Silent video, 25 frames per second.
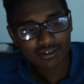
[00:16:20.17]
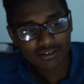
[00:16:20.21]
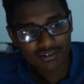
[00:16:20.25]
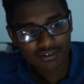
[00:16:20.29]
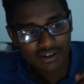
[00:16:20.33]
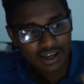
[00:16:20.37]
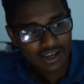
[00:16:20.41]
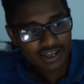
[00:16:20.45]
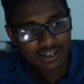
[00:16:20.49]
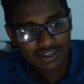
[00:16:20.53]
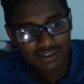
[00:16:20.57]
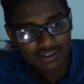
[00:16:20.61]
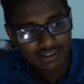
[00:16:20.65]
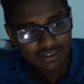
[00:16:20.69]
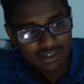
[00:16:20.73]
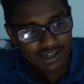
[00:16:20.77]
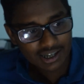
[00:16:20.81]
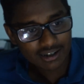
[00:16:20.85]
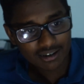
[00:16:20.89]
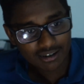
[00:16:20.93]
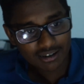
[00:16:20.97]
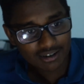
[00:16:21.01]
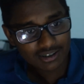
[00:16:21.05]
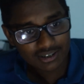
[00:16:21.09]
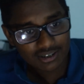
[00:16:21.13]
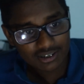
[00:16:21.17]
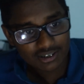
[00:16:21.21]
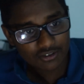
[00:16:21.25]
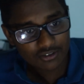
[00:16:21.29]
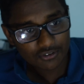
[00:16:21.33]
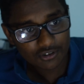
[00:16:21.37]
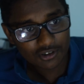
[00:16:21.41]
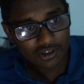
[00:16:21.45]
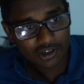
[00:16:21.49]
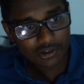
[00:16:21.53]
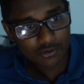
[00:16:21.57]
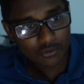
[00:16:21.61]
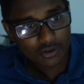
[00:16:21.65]
write that answer for
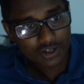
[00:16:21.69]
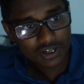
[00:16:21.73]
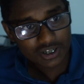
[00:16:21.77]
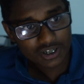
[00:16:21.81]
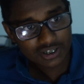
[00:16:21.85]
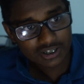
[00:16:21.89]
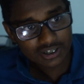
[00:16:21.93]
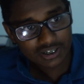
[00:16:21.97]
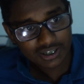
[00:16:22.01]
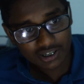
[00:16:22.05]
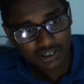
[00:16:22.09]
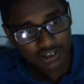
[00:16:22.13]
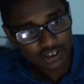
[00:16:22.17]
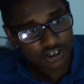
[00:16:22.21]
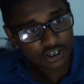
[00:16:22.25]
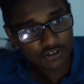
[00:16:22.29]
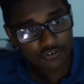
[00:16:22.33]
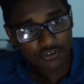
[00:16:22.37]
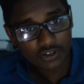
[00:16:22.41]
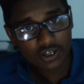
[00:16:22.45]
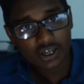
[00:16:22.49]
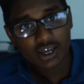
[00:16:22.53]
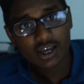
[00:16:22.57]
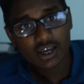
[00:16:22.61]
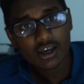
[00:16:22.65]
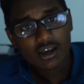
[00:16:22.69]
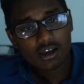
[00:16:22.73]
that question in a jiffy.